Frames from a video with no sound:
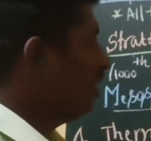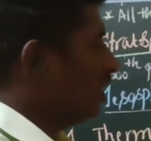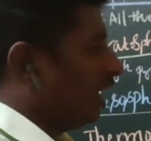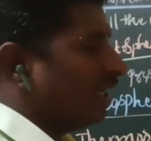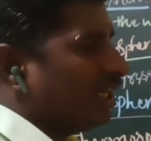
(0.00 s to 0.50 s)

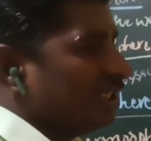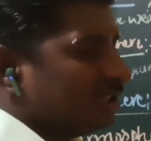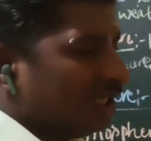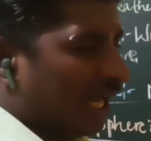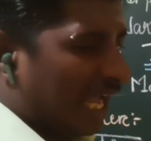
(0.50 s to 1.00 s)

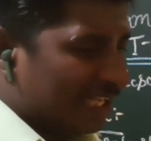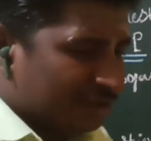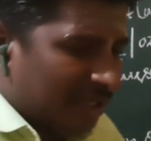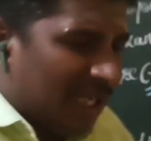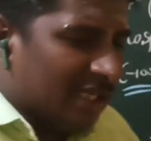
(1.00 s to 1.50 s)
Agriculture as
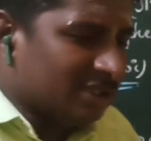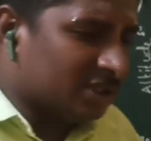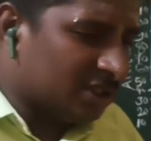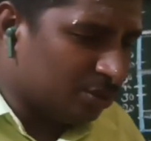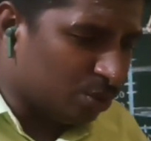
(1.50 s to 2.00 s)
well
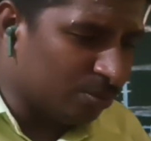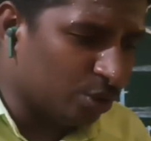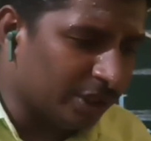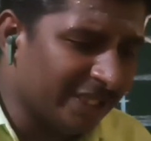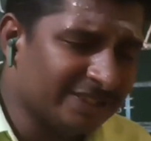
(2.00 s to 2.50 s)
as one
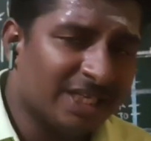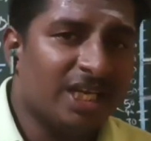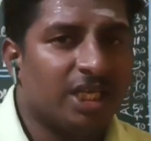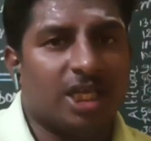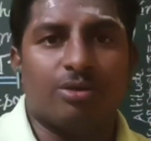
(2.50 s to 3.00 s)
more is
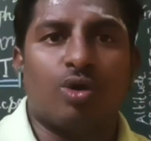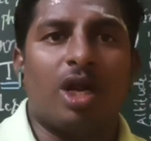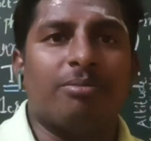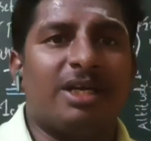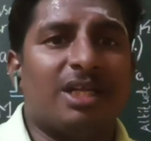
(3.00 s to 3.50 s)

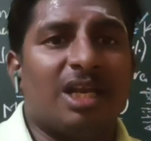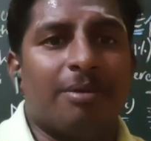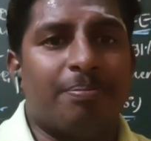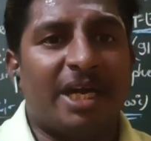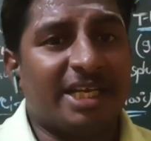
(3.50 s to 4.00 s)
environmental
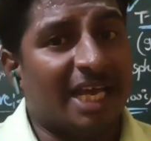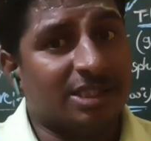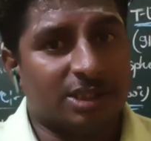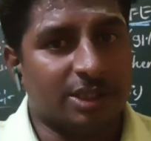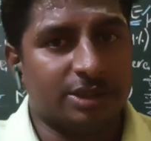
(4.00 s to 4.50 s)
impact
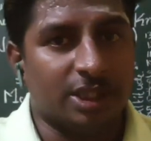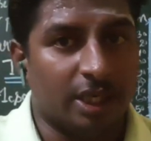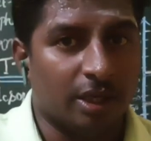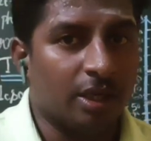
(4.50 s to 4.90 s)
as concerned.